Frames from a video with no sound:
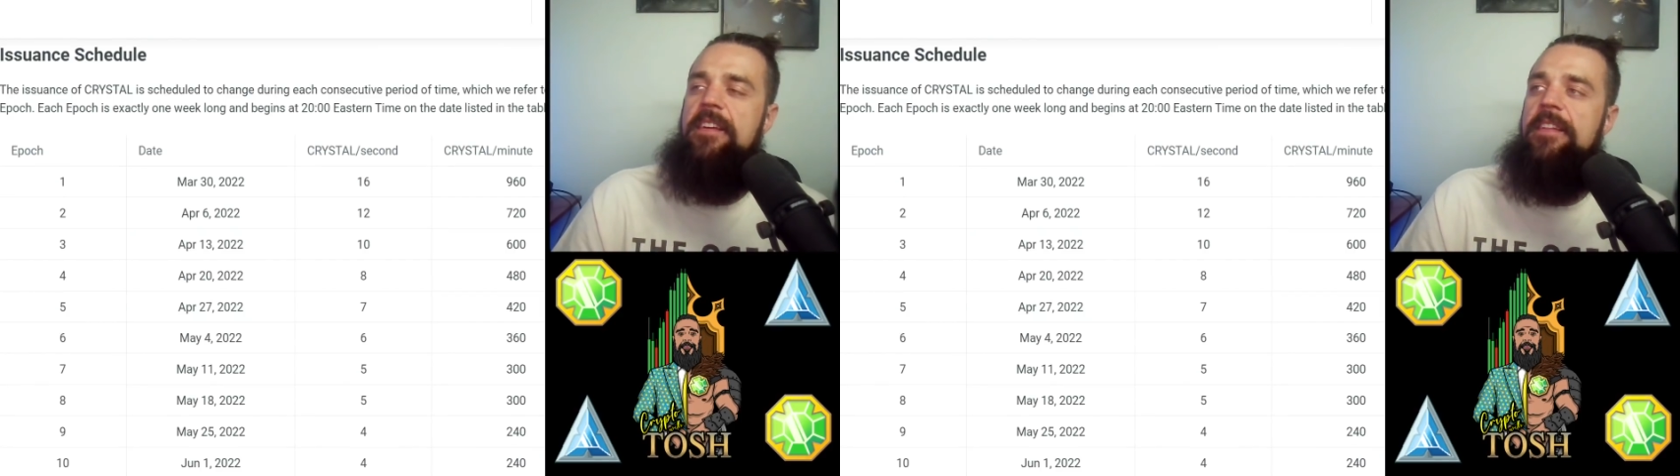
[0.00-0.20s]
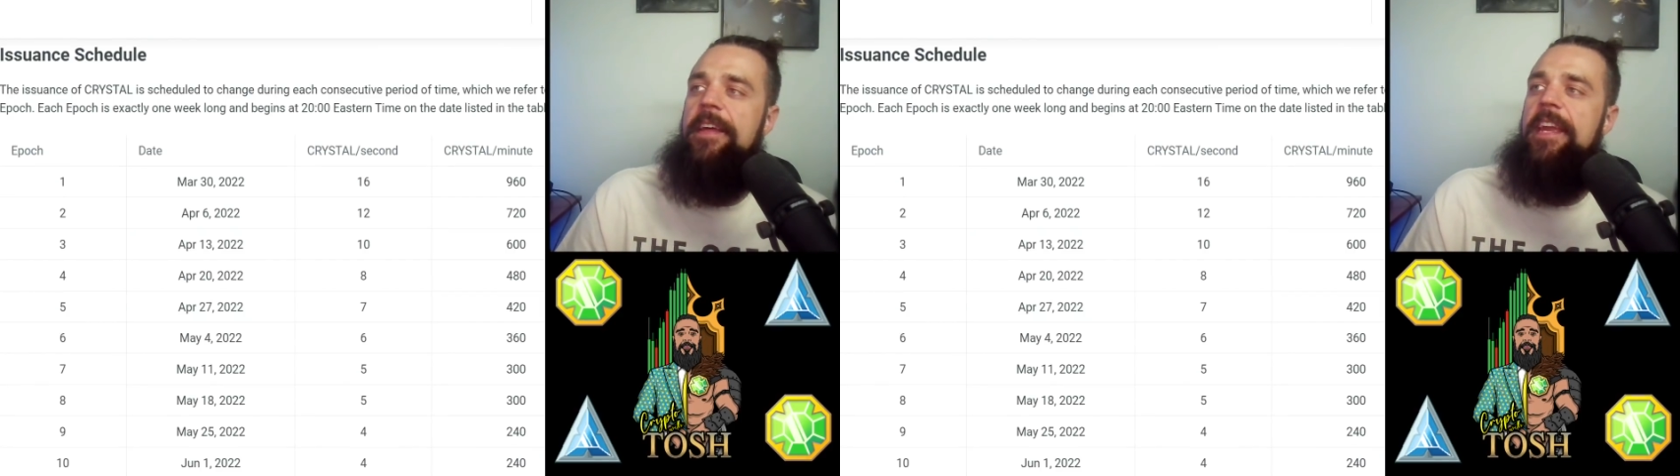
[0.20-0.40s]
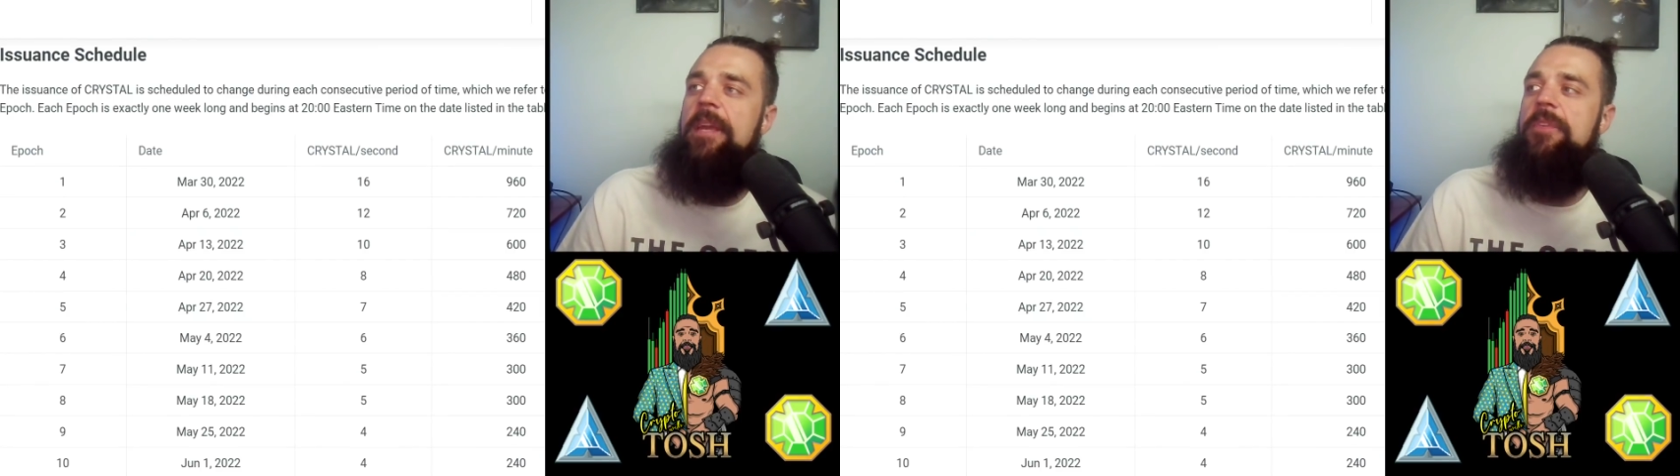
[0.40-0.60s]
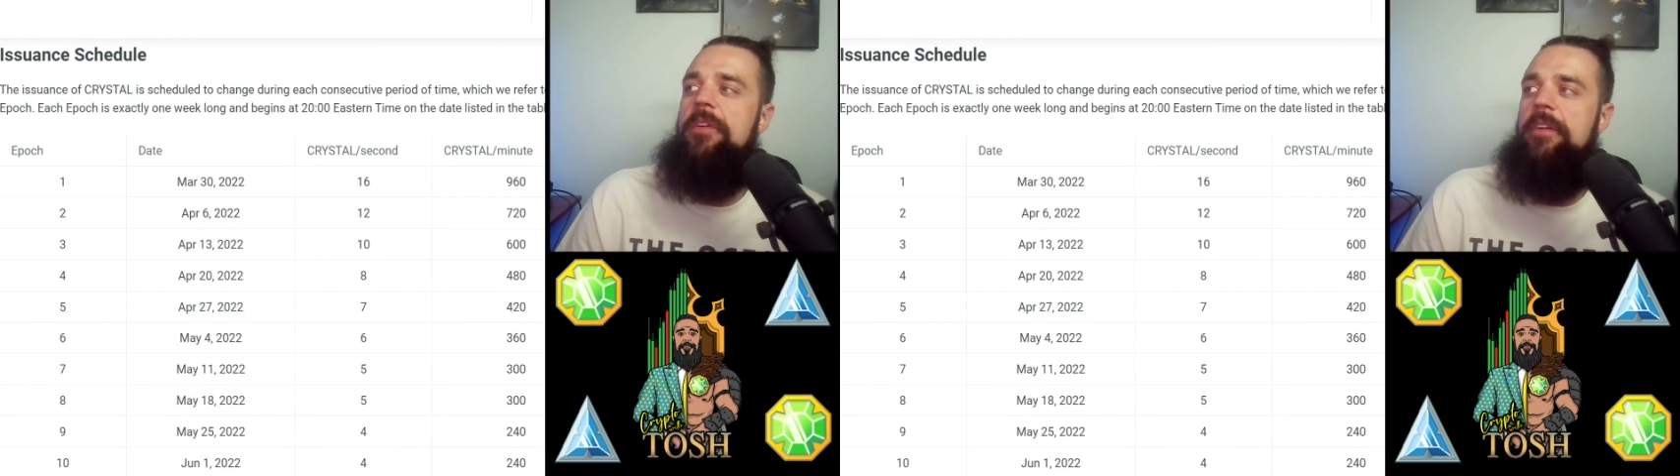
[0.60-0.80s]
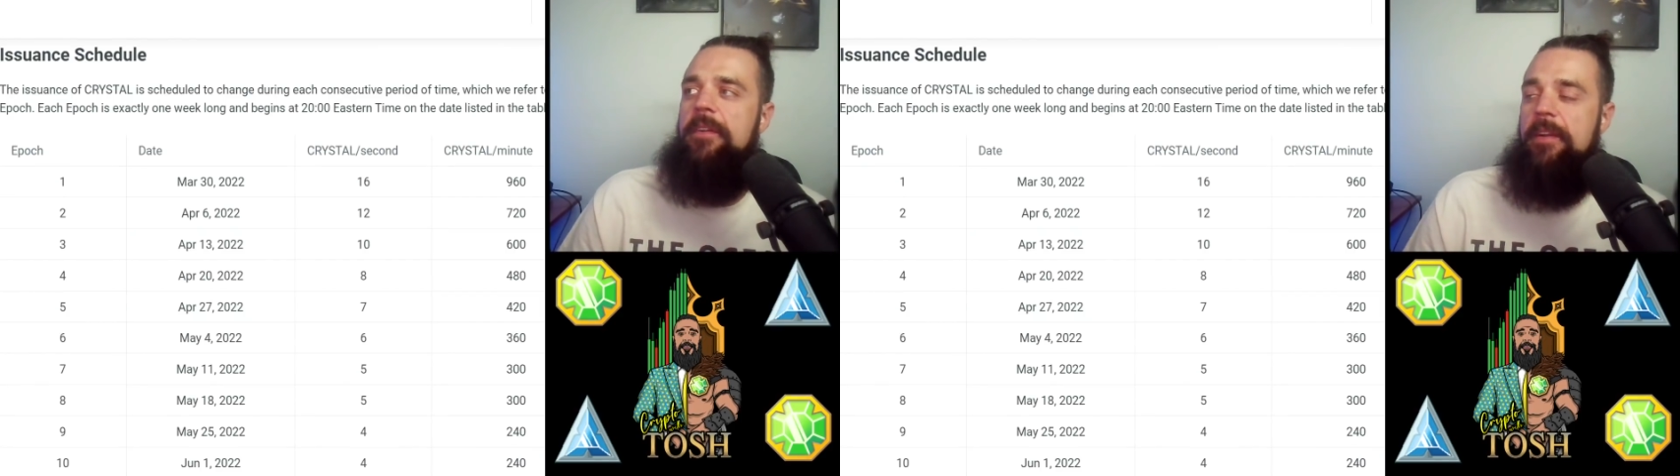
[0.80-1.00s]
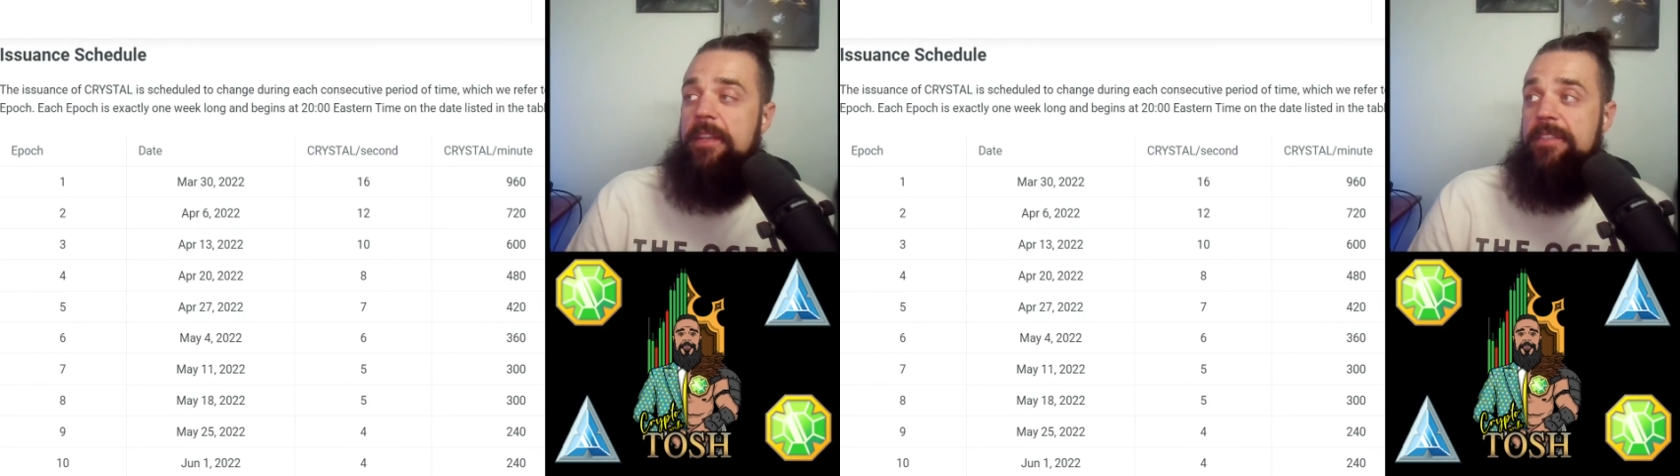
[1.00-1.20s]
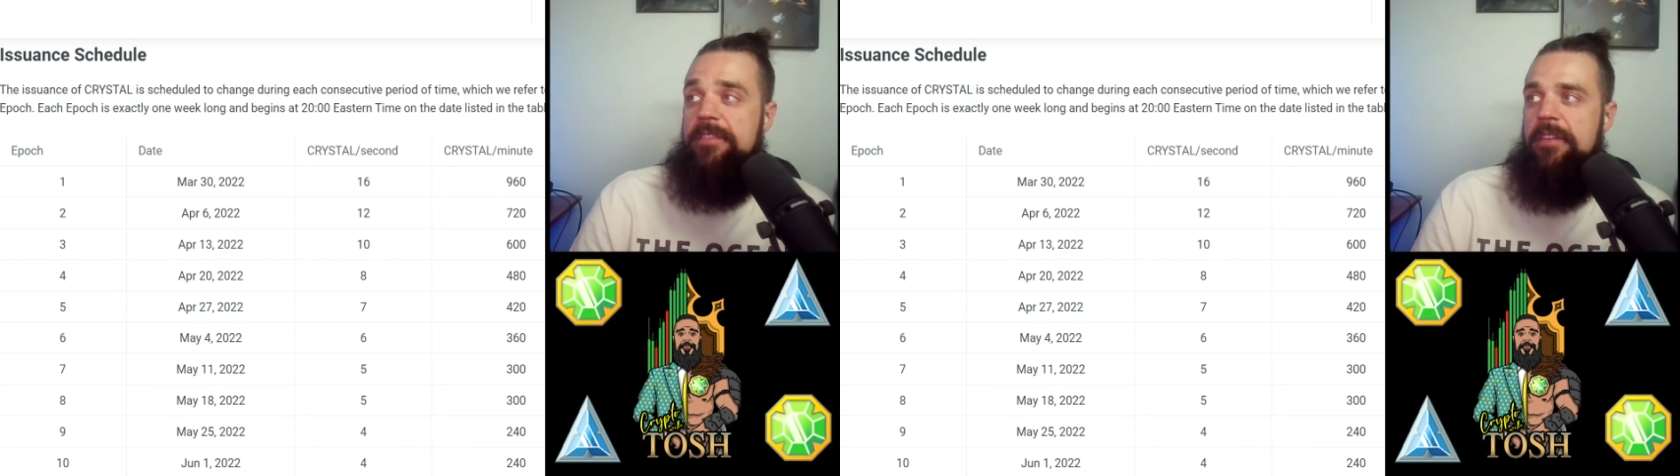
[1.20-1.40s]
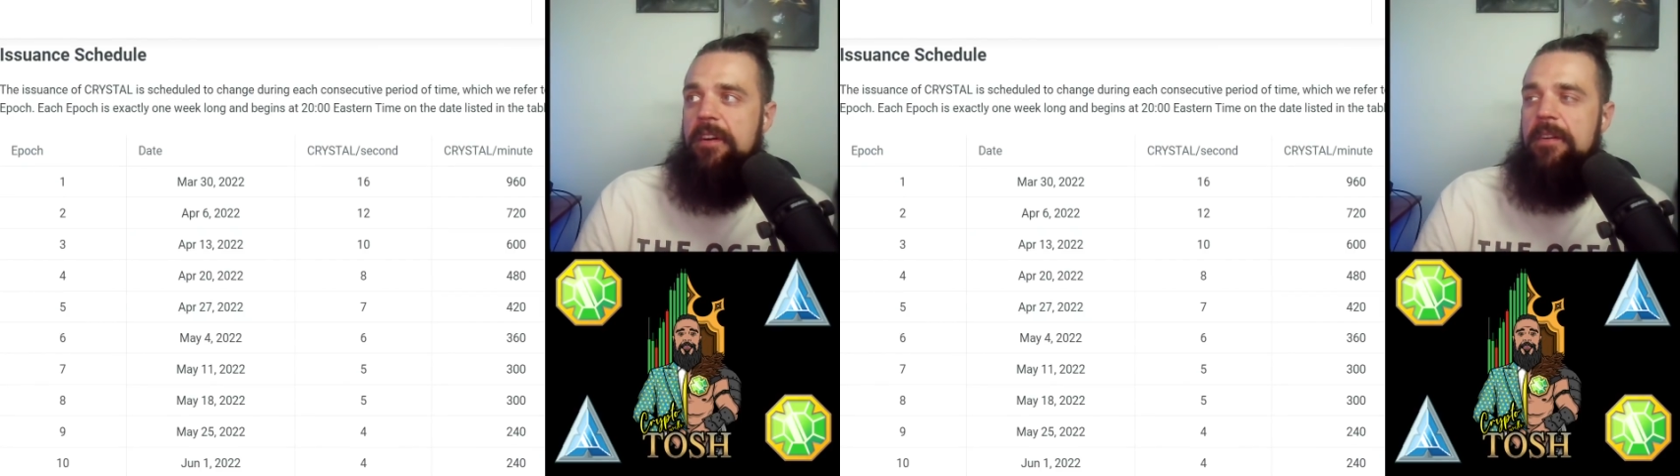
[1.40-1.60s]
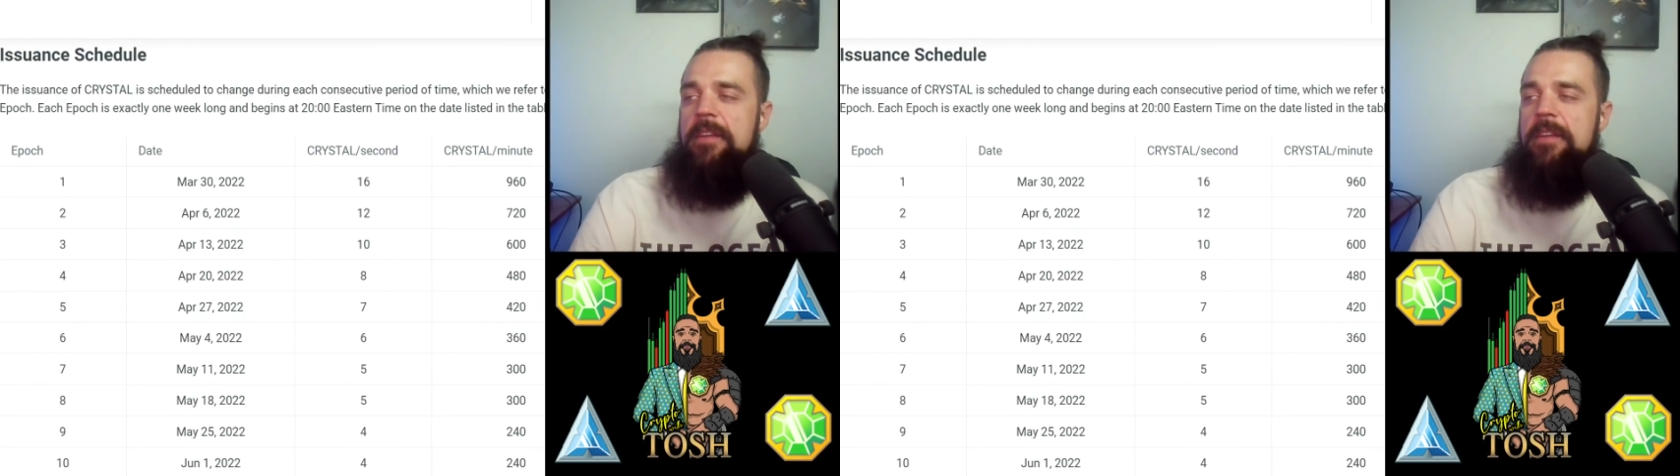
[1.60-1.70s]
claim your crystal.